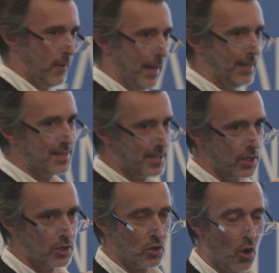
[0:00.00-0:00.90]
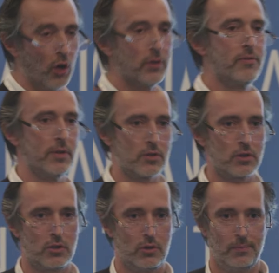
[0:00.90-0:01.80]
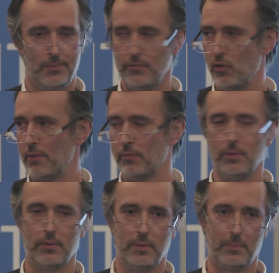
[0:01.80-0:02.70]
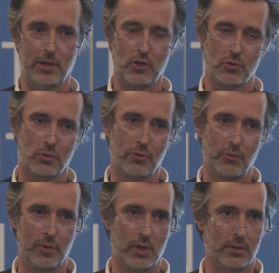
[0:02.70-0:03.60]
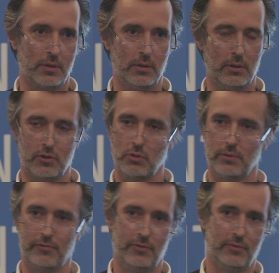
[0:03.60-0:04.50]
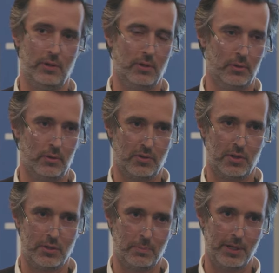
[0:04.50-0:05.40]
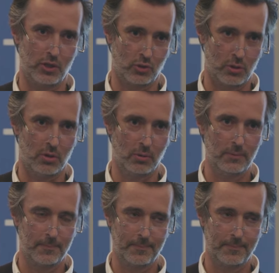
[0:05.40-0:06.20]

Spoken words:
and this is, all of this, if you have the patience to go through the article, it's only 50 or 60 pages long.